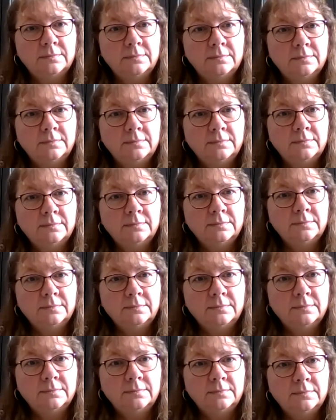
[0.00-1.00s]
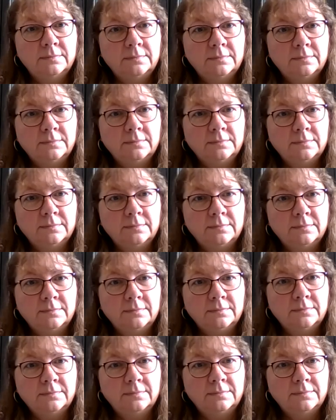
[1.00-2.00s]

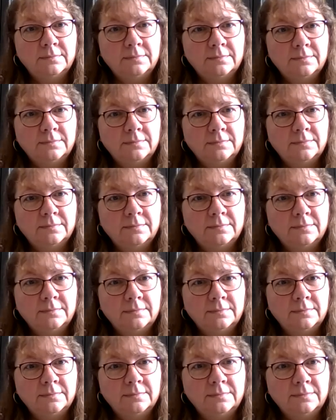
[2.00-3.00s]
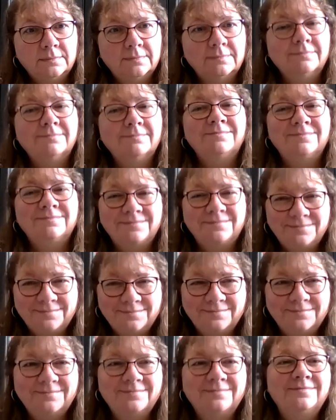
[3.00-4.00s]

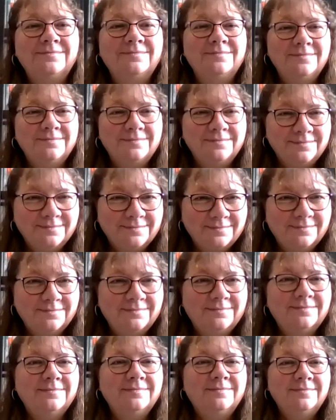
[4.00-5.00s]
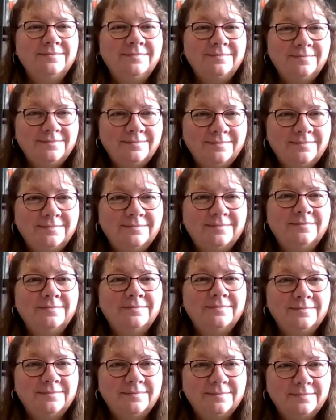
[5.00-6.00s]

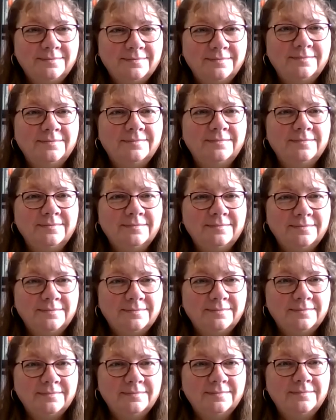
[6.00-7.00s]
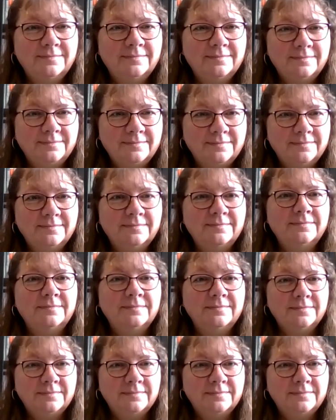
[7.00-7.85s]
(silent)